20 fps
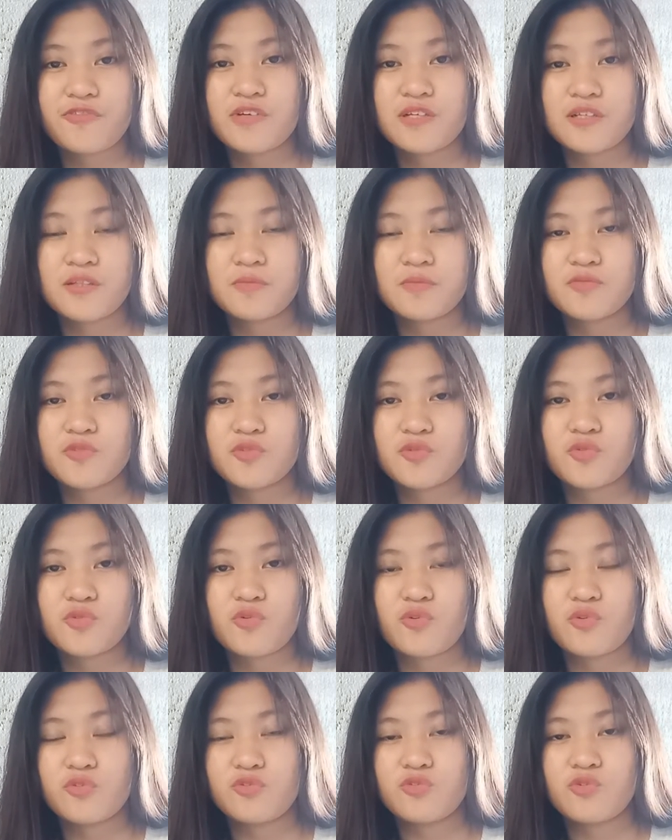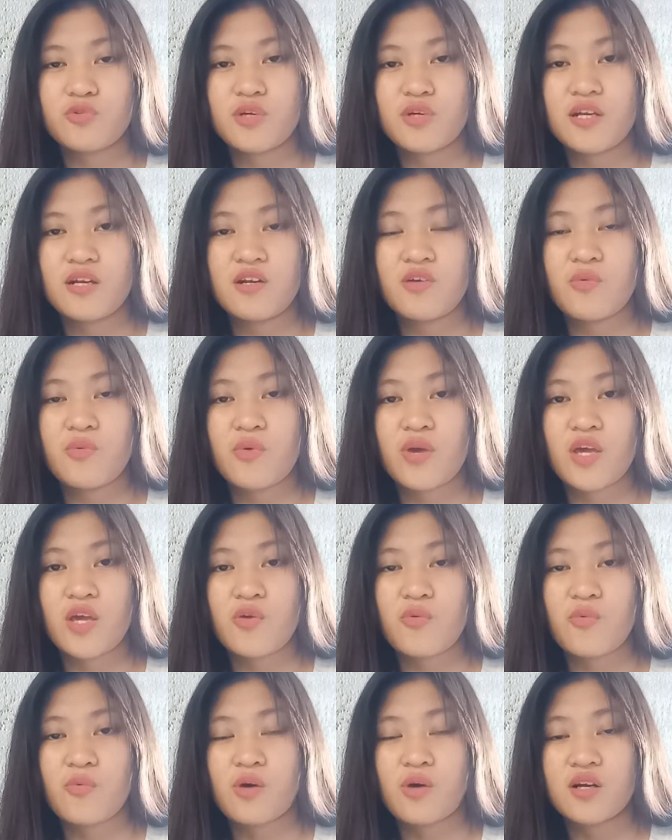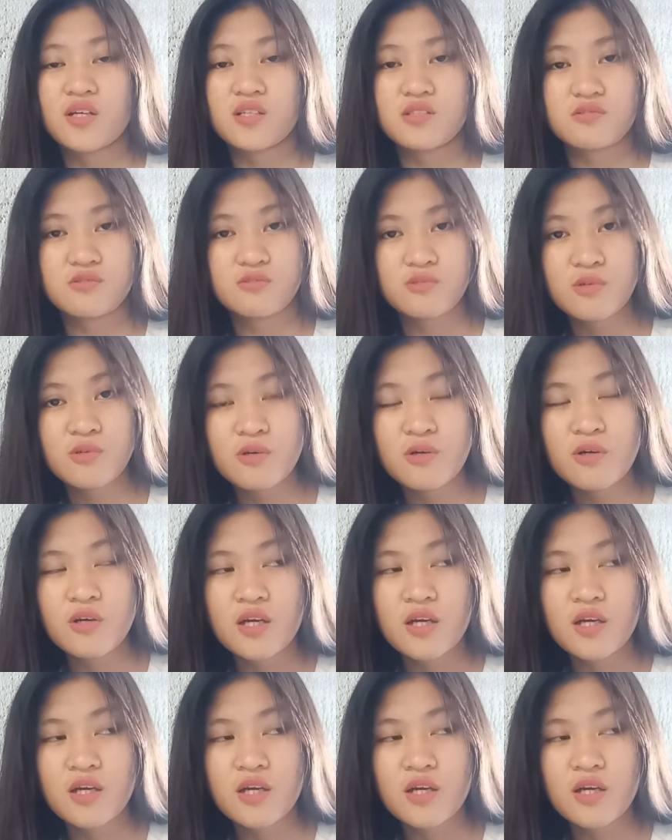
freedom to do it the way you want it to,